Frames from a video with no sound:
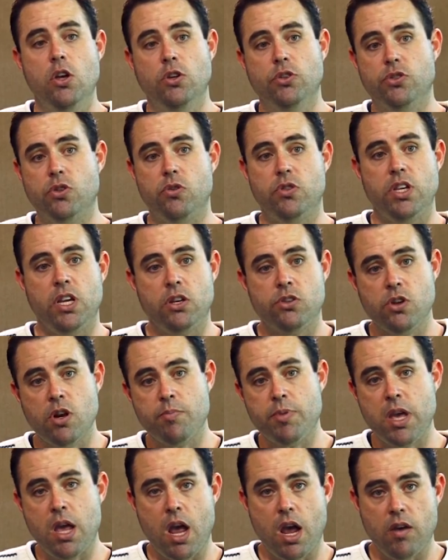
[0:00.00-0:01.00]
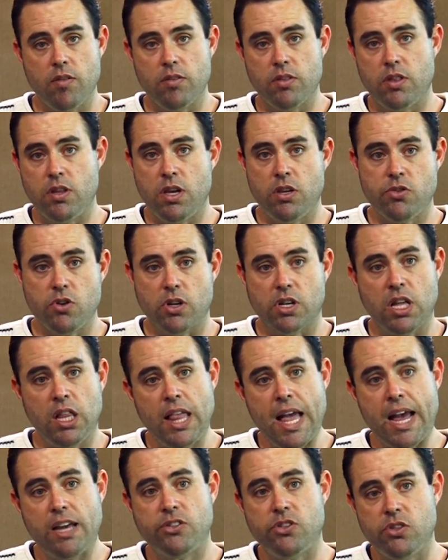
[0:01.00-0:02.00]
So these are
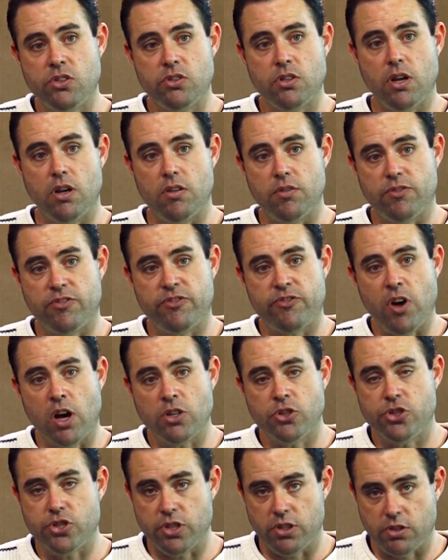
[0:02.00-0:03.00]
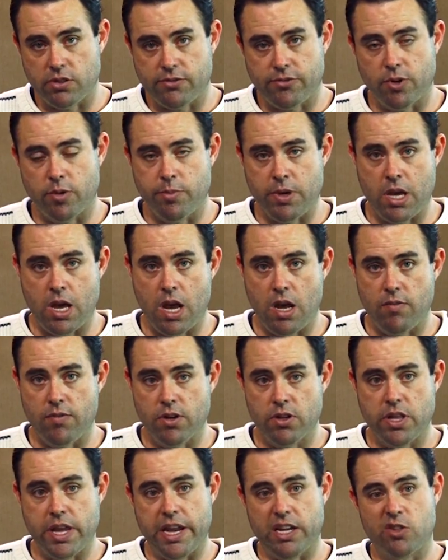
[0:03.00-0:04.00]
classes of functions for
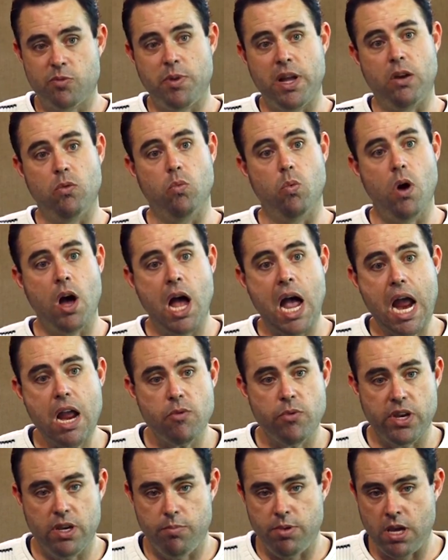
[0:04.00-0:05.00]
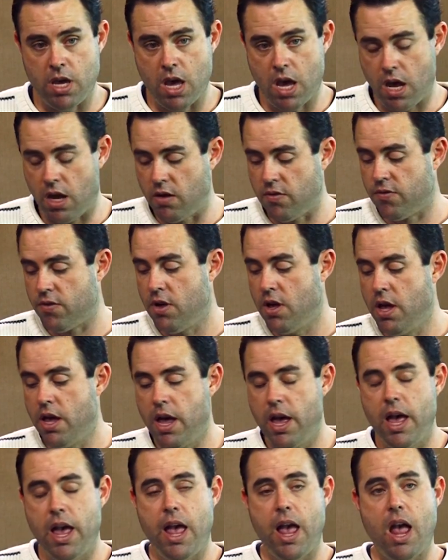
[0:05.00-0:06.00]
behavior. They explain why we behave,
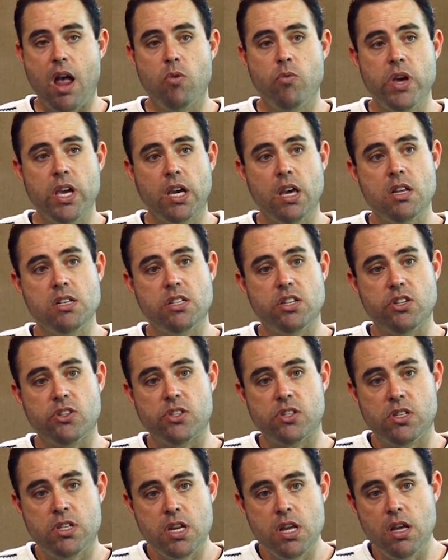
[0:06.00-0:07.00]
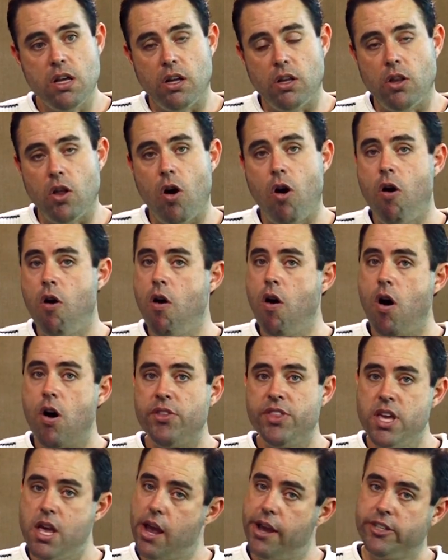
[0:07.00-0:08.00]
and we can distill all
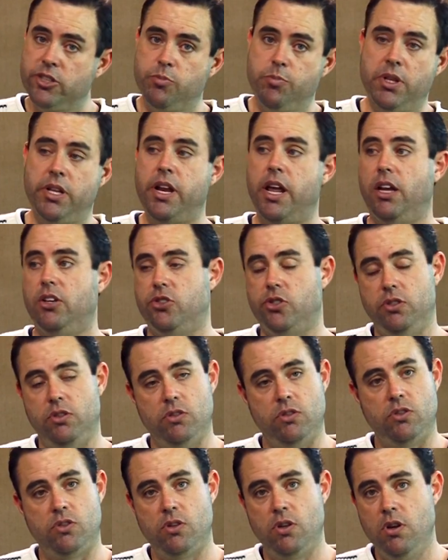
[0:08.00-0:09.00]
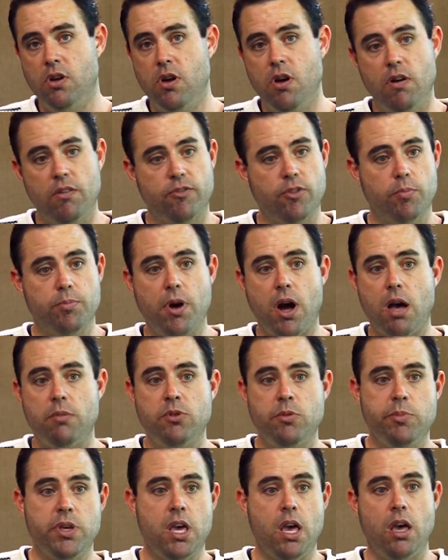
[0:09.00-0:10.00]
the explanations for
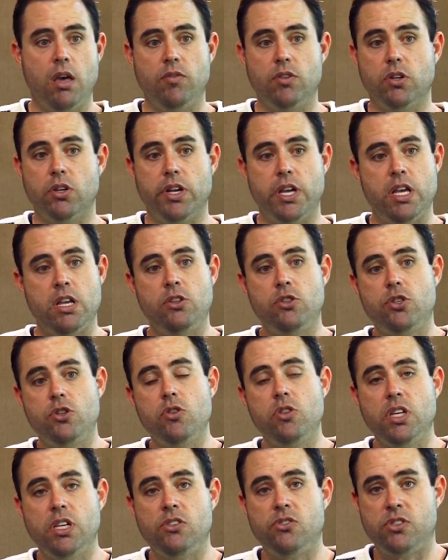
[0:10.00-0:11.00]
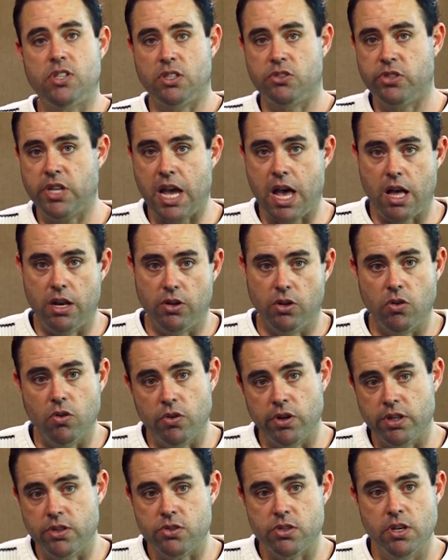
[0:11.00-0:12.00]
problem behavior into these 6
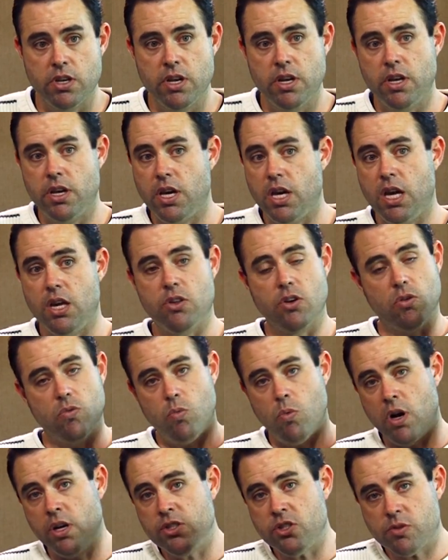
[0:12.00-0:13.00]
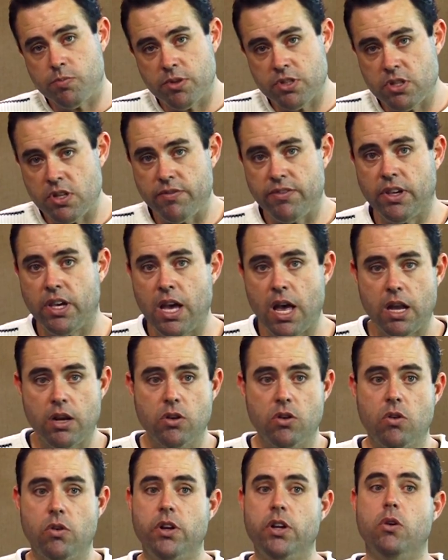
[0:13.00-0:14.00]
categories, either one specific
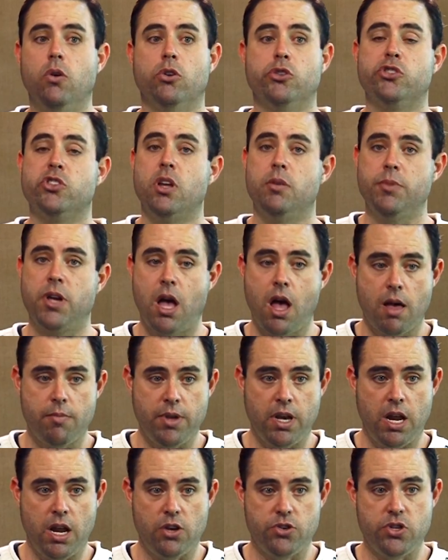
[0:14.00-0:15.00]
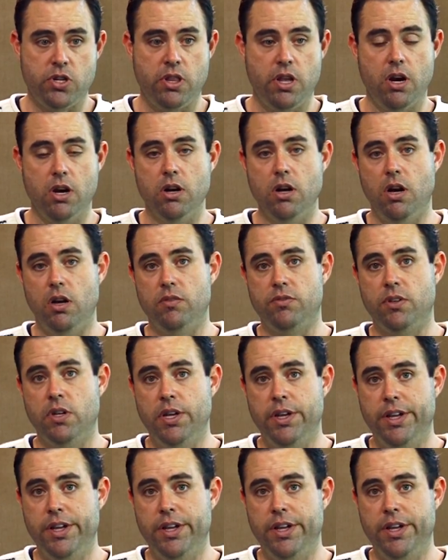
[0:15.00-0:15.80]
category or some combination thereof.